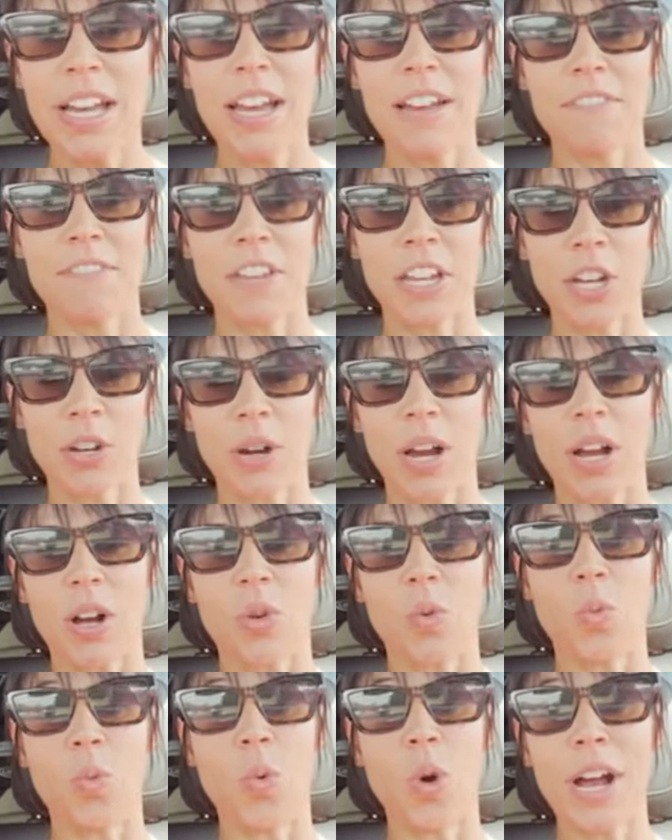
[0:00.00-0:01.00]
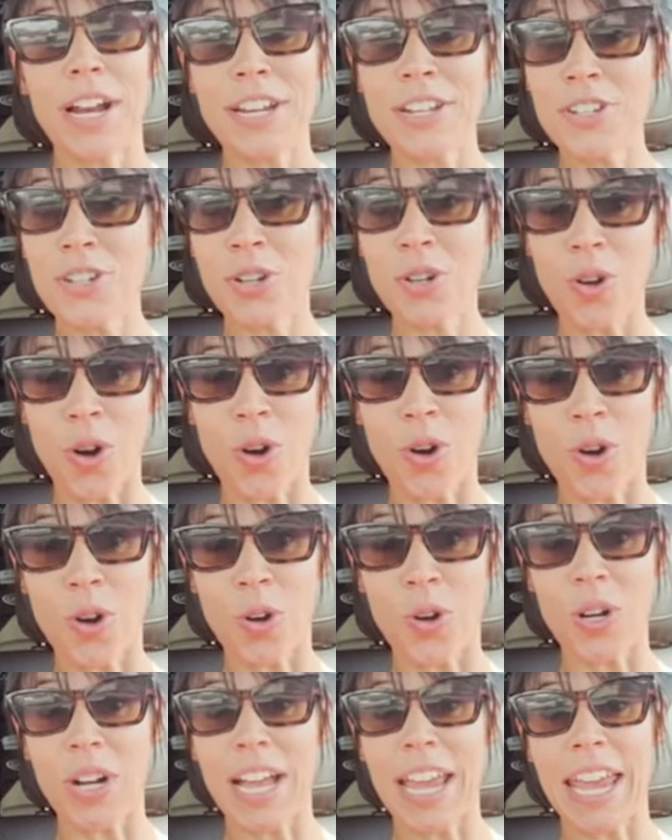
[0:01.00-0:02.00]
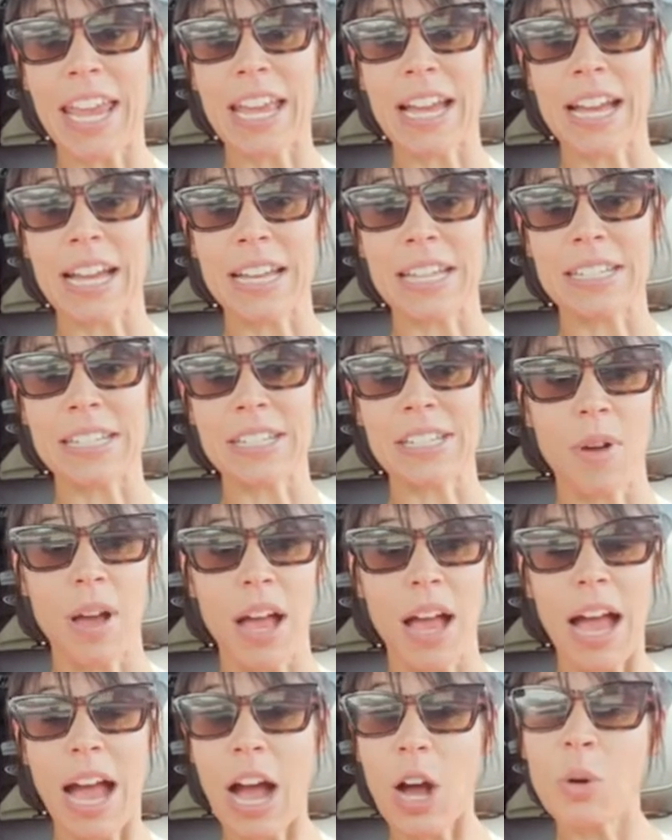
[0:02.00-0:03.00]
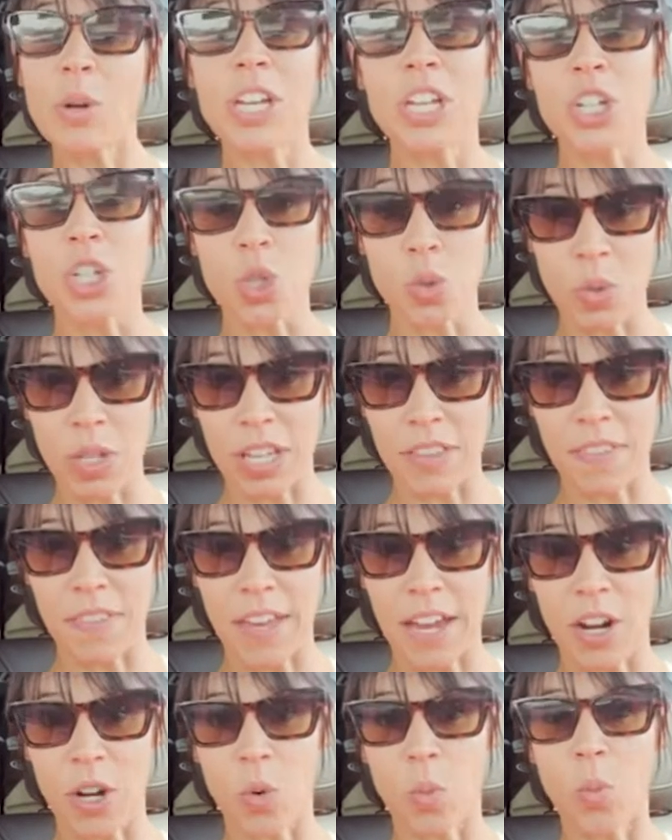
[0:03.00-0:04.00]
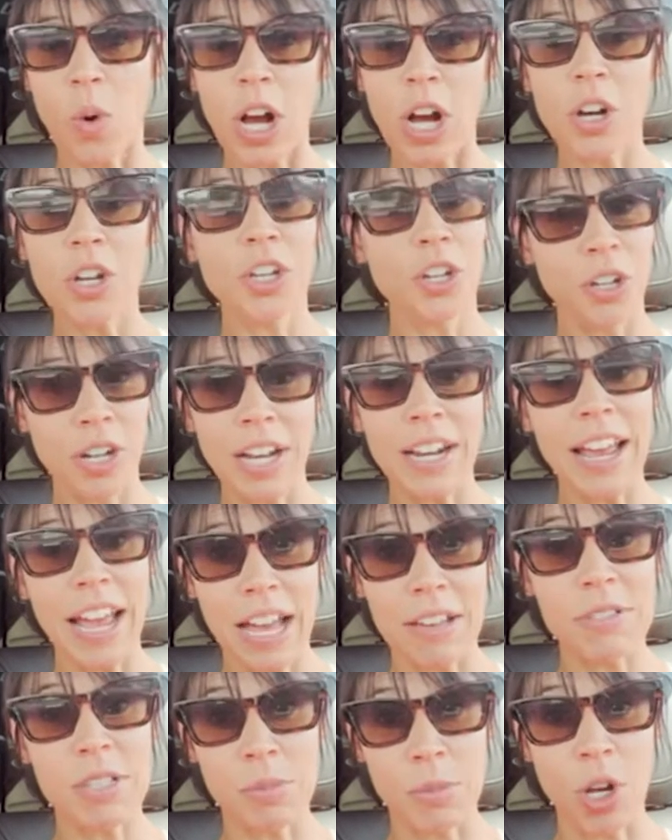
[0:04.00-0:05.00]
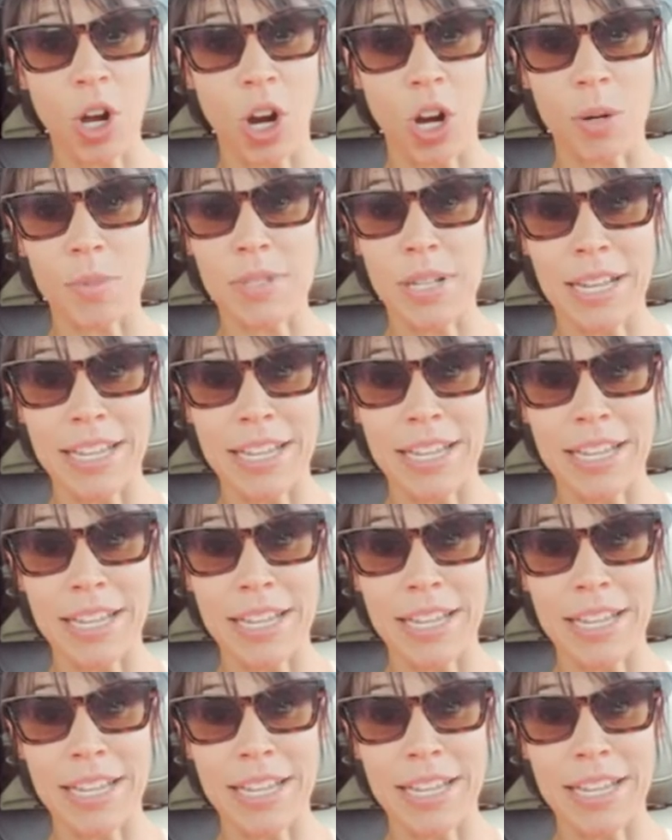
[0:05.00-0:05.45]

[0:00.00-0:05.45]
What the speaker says: figure out what is your goal and how can you get there. Well, you're going to have some carbs, I